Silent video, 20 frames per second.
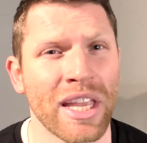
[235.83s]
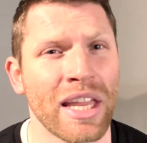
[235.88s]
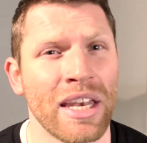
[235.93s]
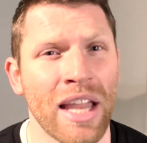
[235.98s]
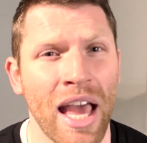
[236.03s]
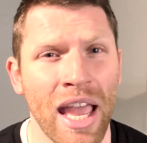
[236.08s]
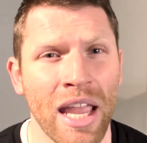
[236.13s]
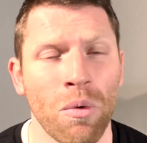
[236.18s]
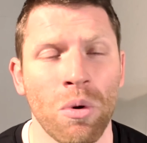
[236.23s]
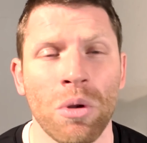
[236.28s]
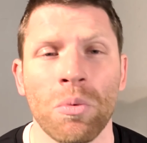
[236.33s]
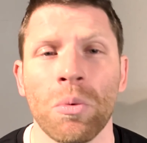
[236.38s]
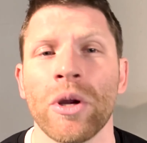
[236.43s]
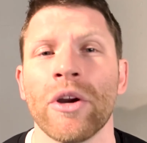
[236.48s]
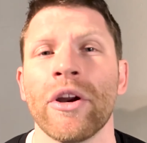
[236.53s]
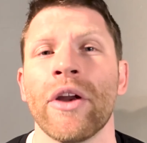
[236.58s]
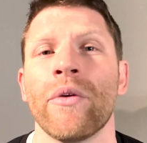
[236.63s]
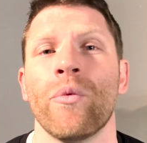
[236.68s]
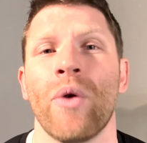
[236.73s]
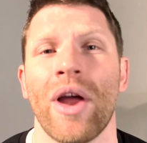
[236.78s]
at night when we
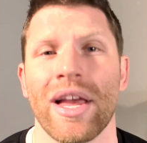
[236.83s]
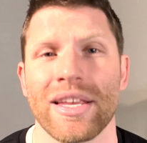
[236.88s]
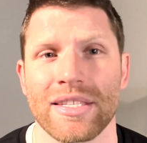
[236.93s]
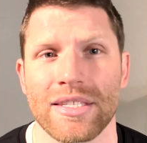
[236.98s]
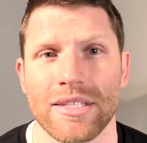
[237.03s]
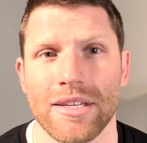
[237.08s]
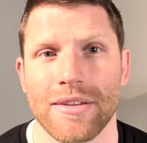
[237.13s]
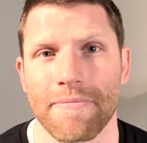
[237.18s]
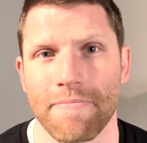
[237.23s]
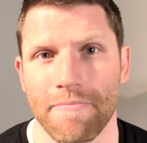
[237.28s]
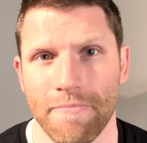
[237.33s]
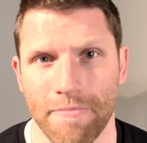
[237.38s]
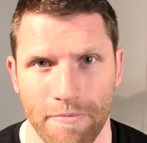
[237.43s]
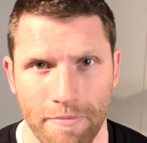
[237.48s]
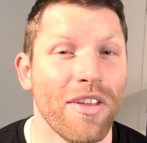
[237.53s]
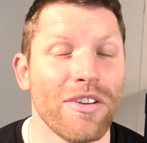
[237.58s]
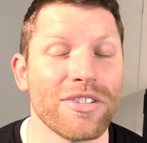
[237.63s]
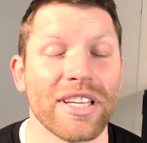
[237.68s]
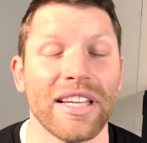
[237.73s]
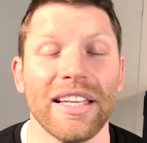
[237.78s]
are at rest.
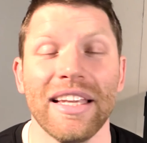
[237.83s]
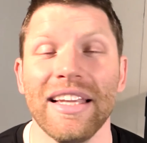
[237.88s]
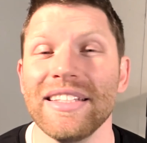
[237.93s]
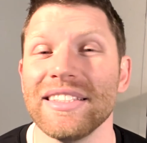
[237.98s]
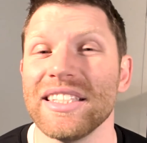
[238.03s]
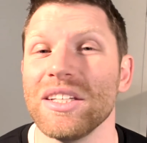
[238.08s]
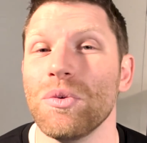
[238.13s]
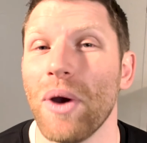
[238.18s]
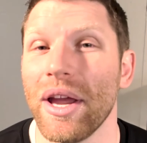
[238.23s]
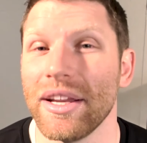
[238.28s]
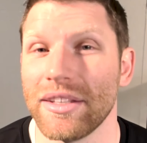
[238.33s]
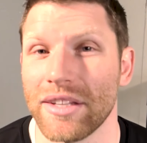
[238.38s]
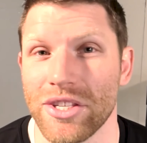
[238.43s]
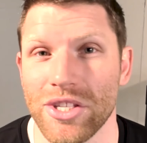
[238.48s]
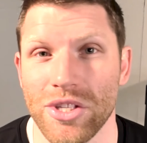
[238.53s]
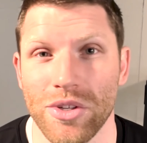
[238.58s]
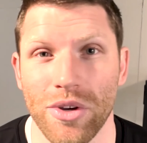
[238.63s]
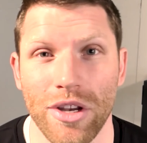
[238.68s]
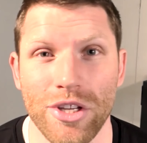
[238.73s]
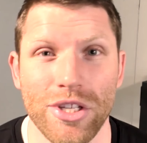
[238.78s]
There's an easy way to
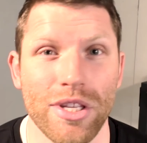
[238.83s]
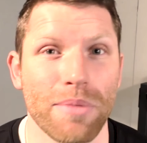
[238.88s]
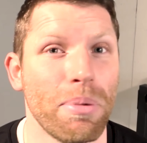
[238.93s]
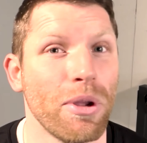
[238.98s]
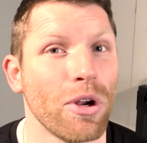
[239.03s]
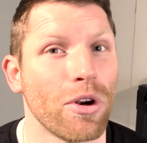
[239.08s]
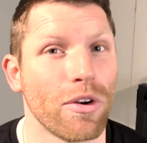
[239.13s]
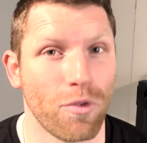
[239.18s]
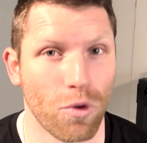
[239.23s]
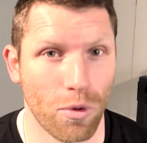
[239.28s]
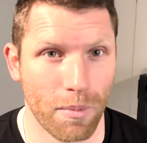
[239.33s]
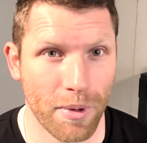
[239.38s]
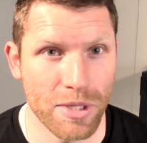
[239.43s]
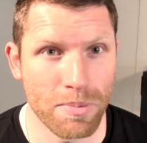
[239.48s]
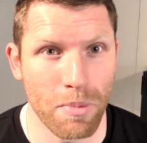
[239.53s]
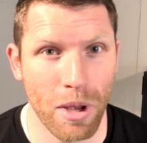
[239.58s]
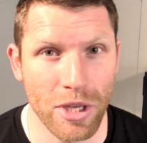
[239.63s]
stretch the piriformis